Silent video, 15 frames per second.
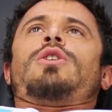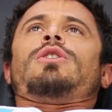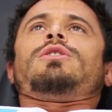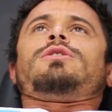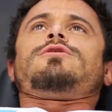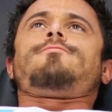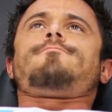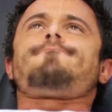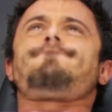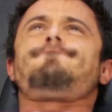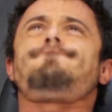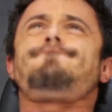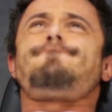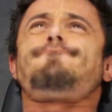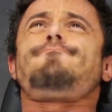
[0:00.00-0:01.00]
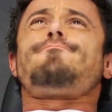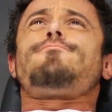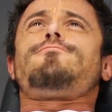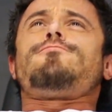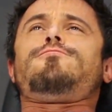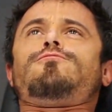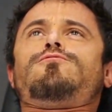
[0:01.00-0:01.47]
going to obviously help
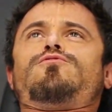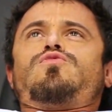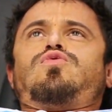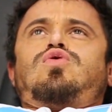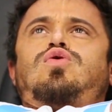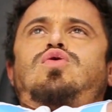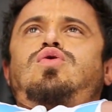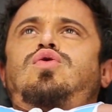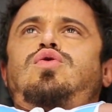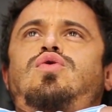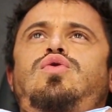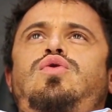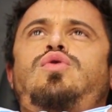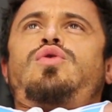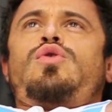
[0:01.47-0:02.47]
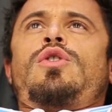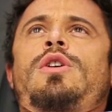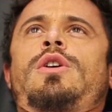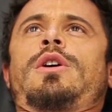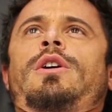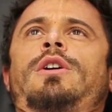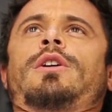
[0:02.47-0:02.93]
boost workout performance
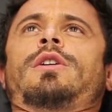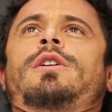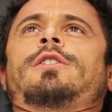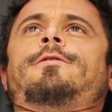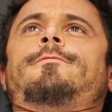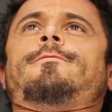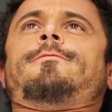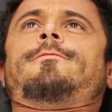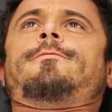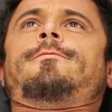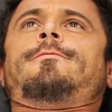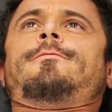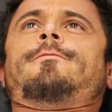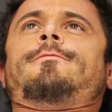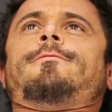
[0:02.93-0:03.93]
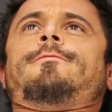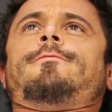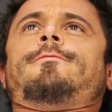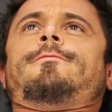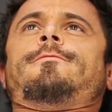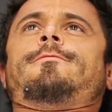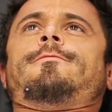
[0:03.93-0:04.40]
through increased
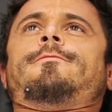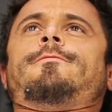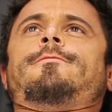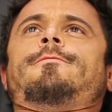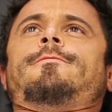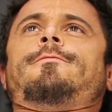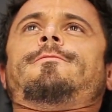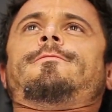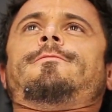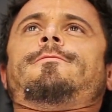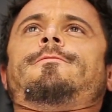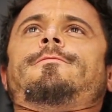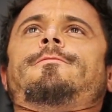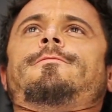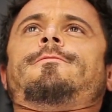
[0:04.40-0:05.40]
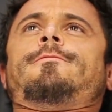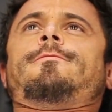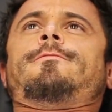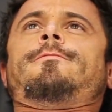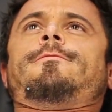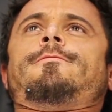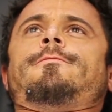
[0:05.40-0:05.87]
cellular energy. You're
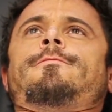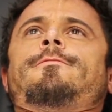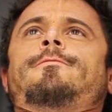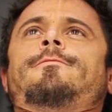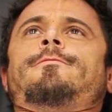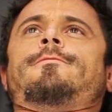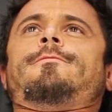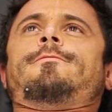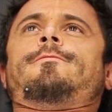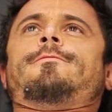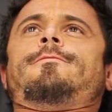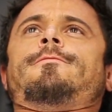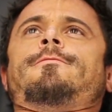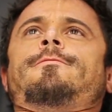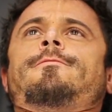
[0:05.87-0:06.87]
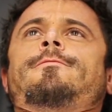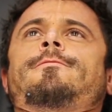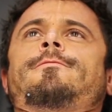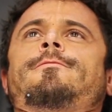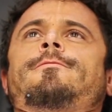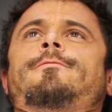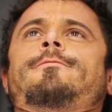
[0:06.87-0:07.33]
gonna have muscular
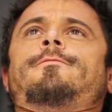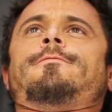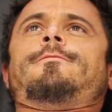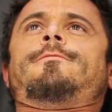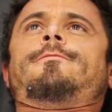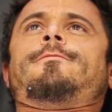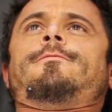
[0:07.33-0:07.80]
energy on